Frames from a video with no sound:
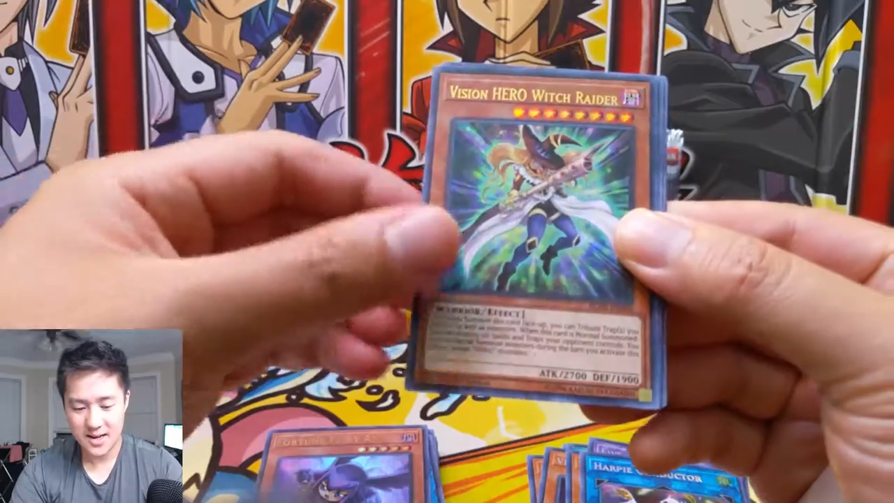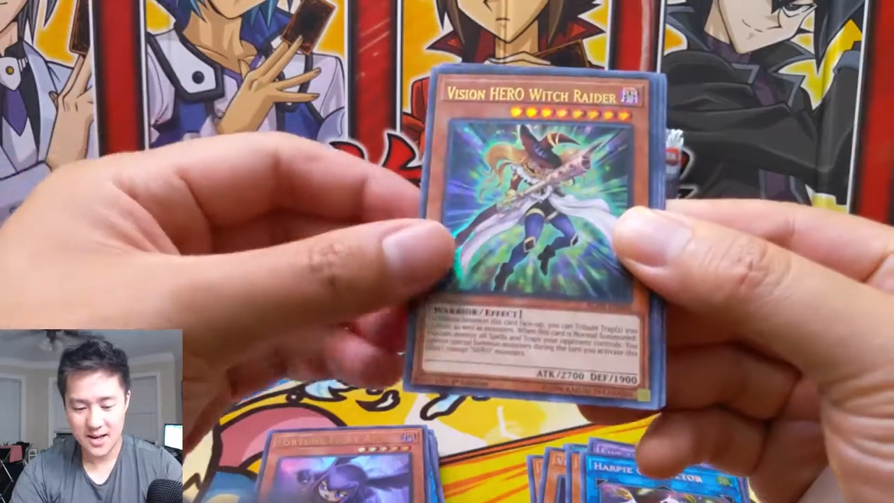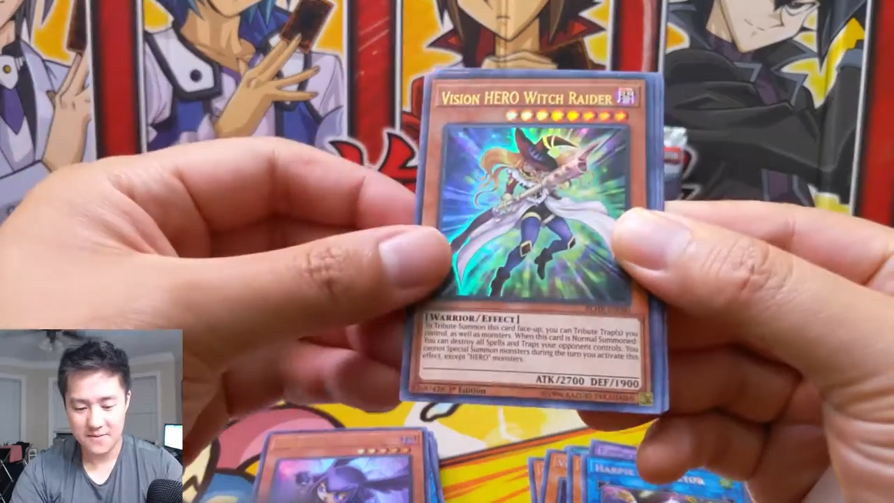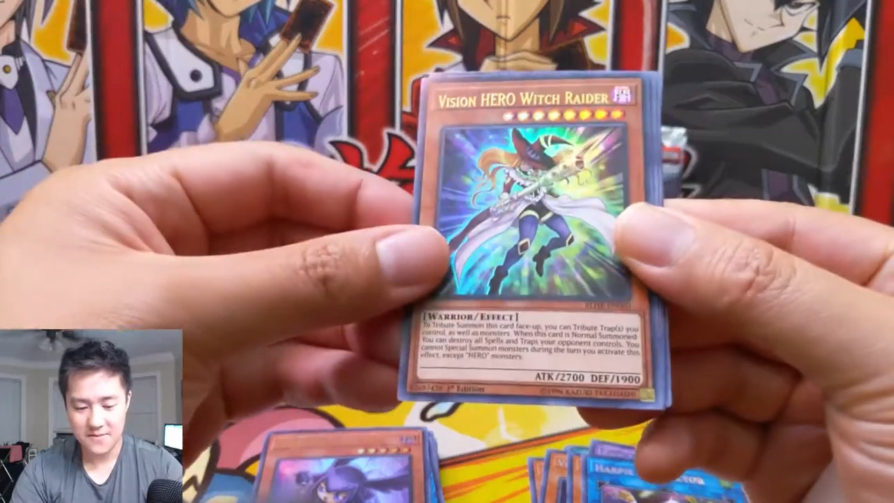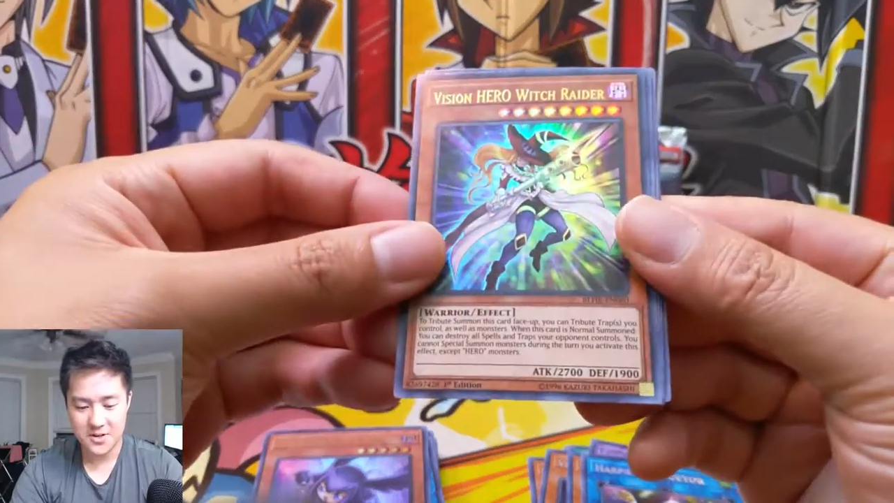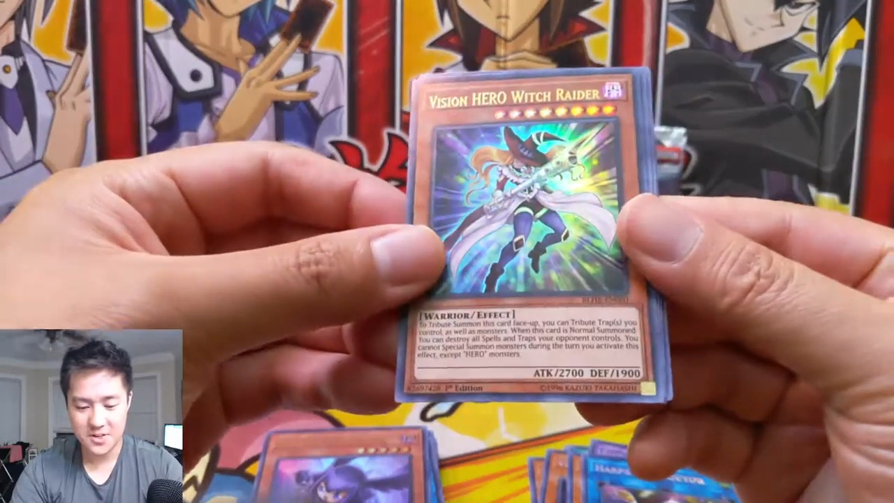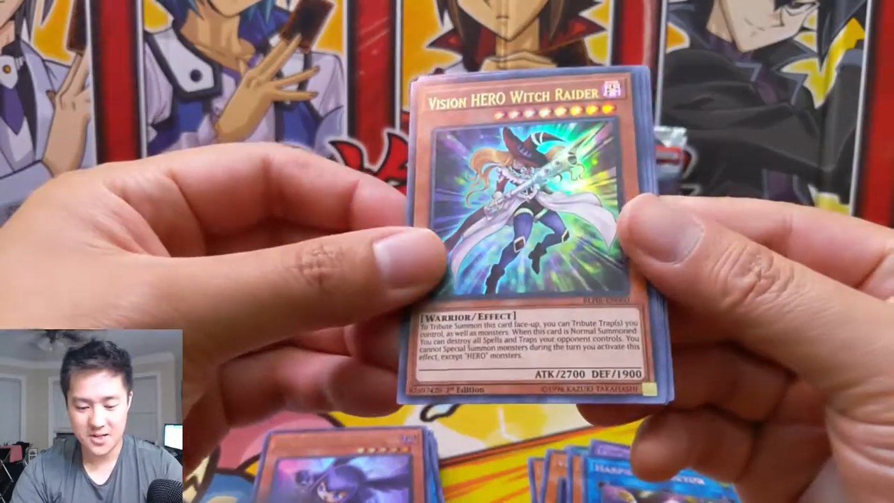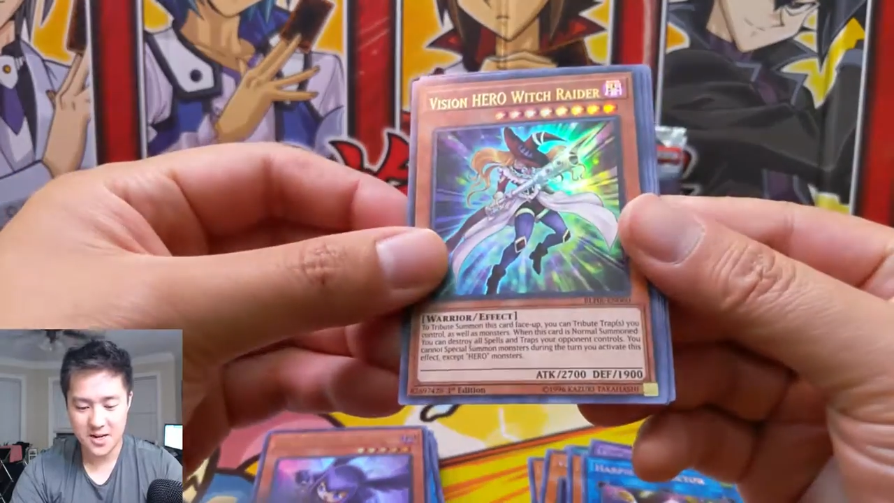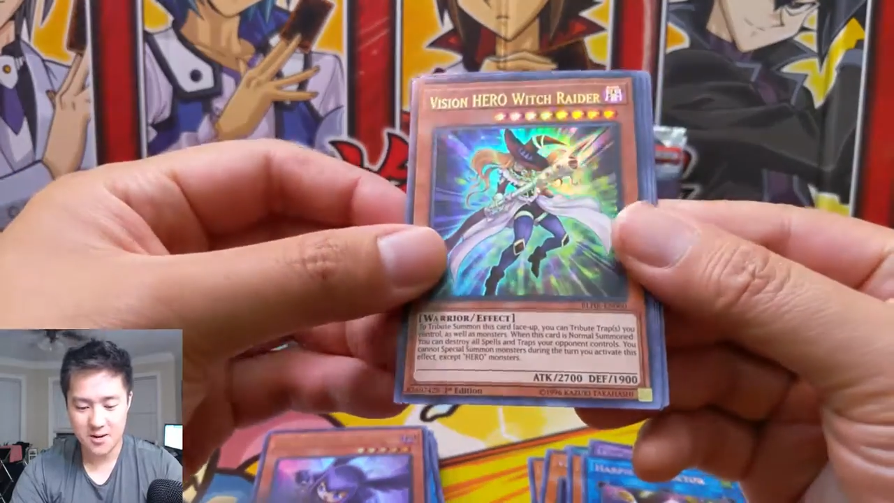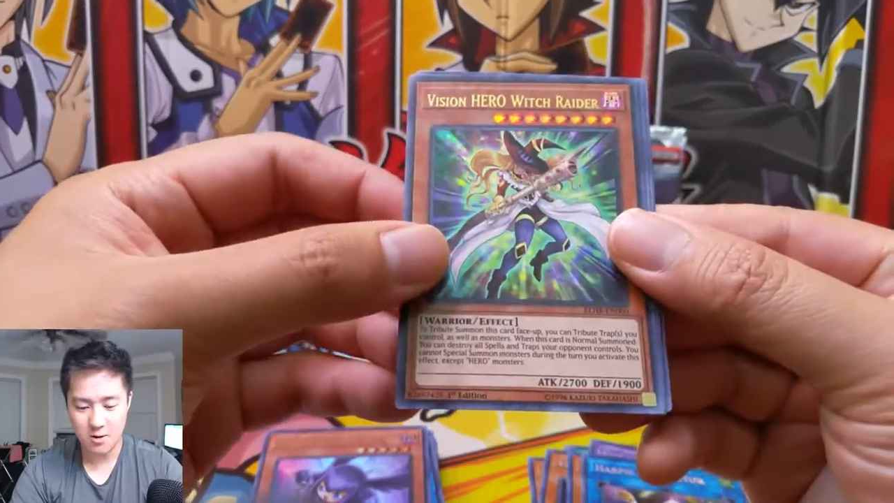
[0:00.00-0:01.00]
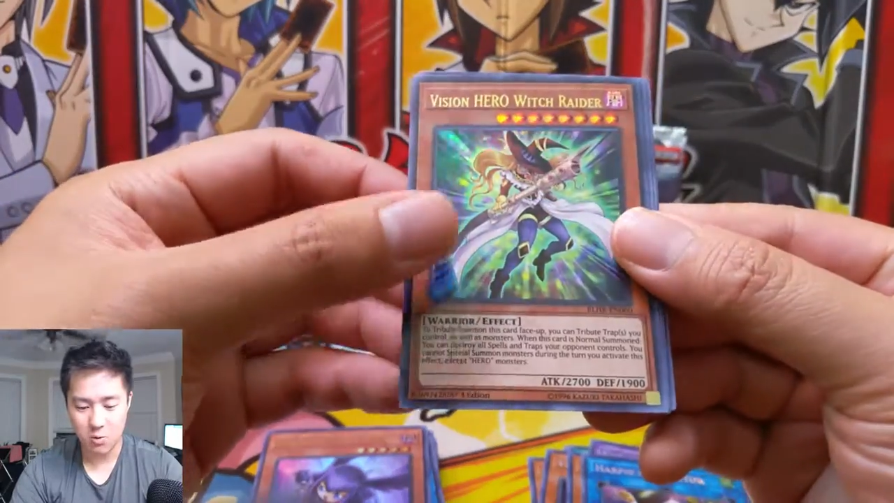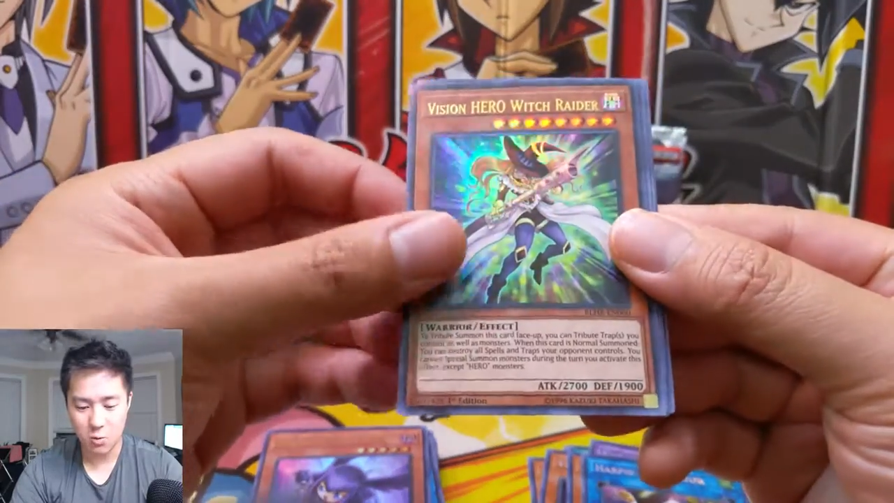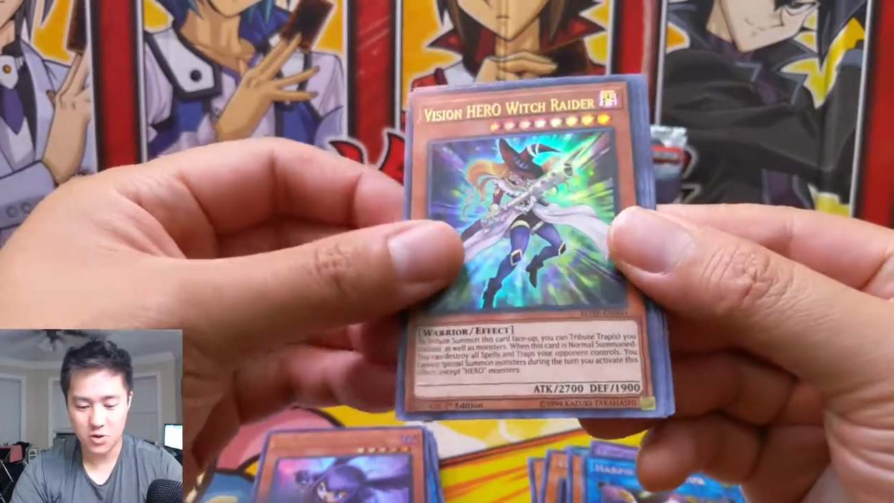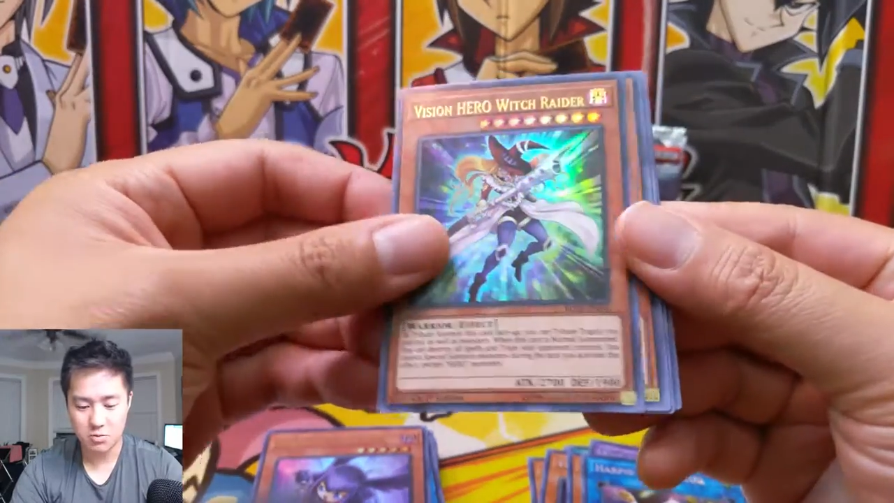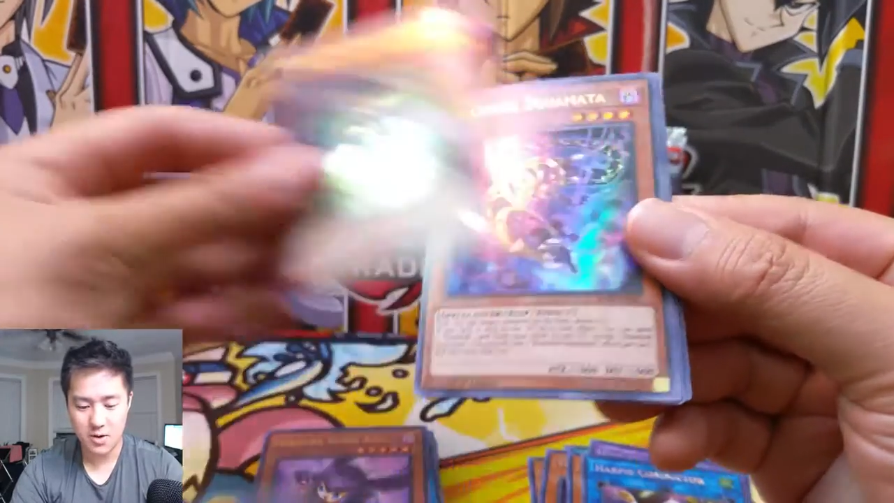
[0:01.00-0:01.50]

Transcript: a Vision Hero Witch